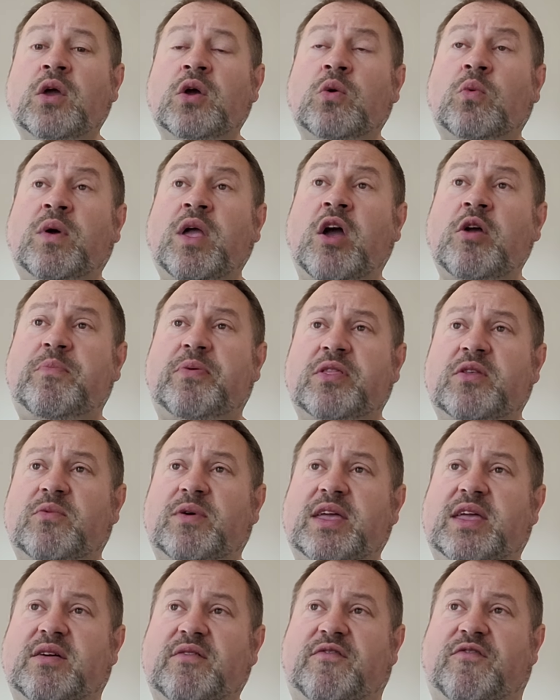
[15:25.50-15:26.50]
We opened the
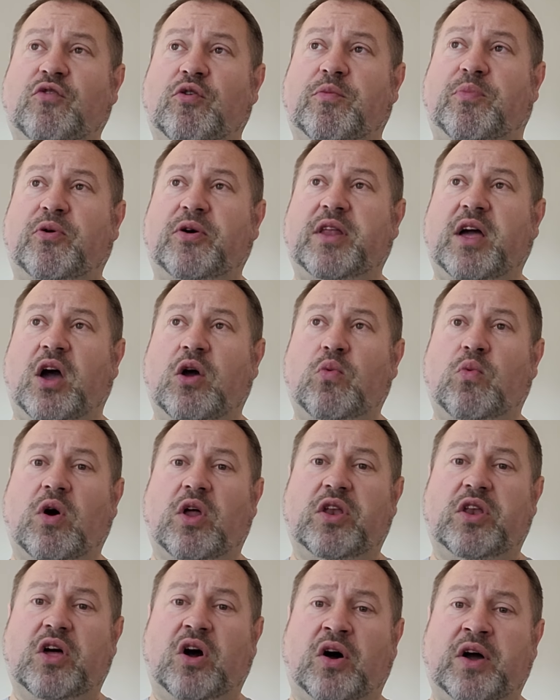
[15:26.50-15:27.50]
week at
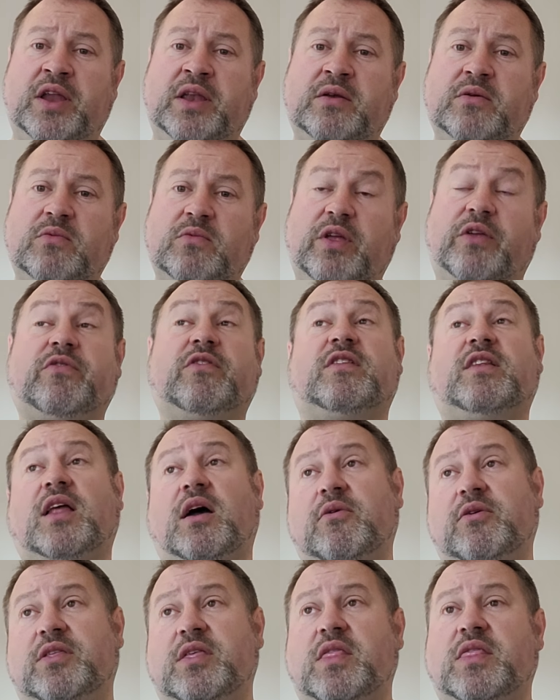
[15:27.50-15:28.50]
4.019, which was
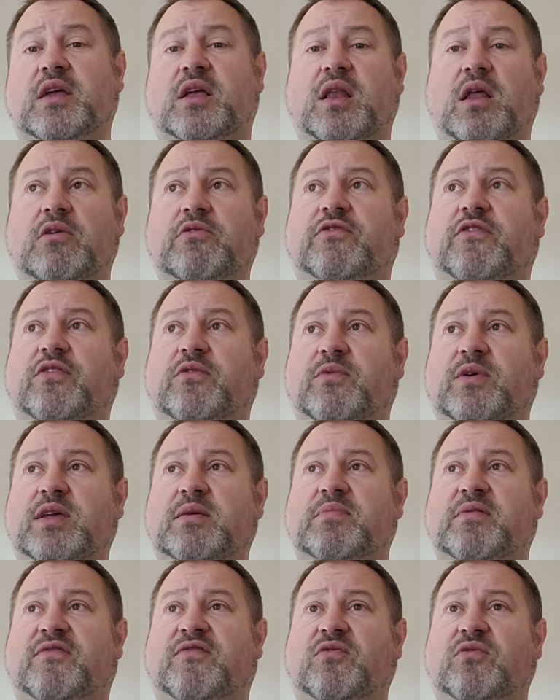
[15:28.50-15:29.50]
lower than the close of the week
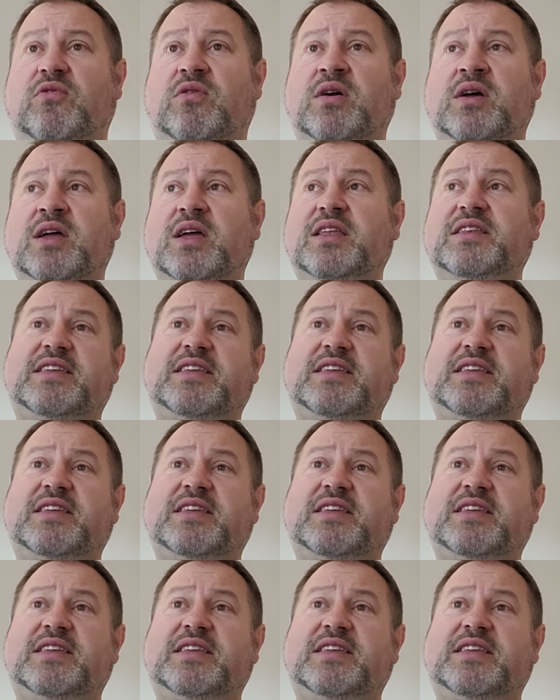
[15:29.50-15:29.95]
before.